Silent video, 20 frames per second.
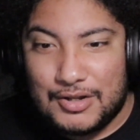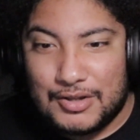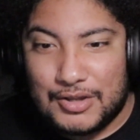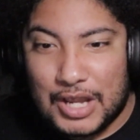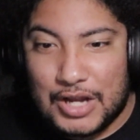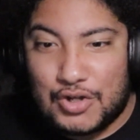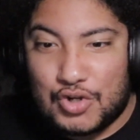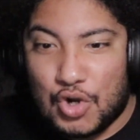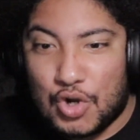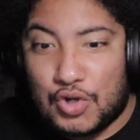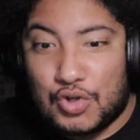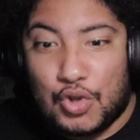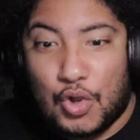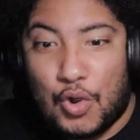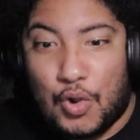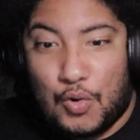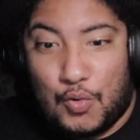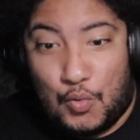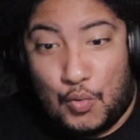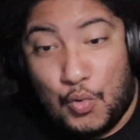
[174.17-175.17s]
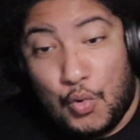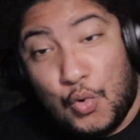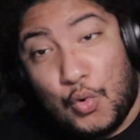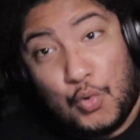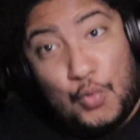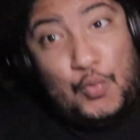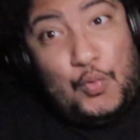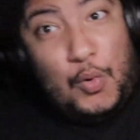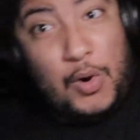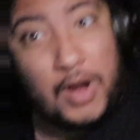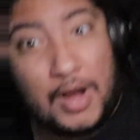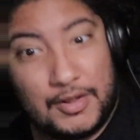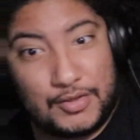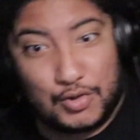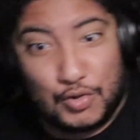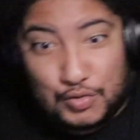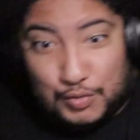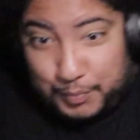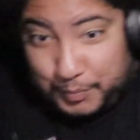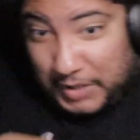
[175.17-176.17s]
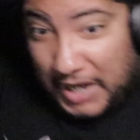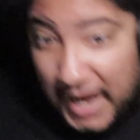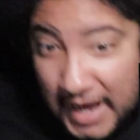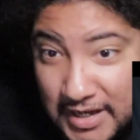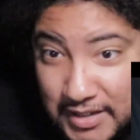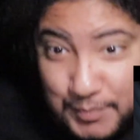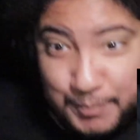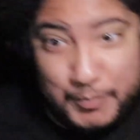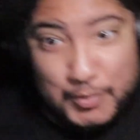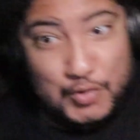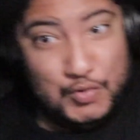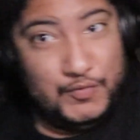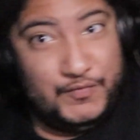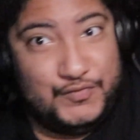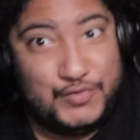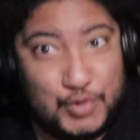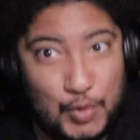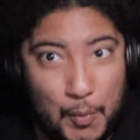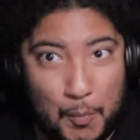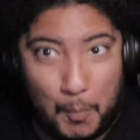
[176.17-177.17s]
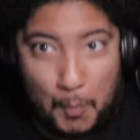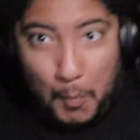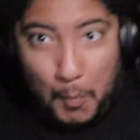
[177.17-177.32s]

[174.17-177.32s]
They took the- ooh! Those dance moves!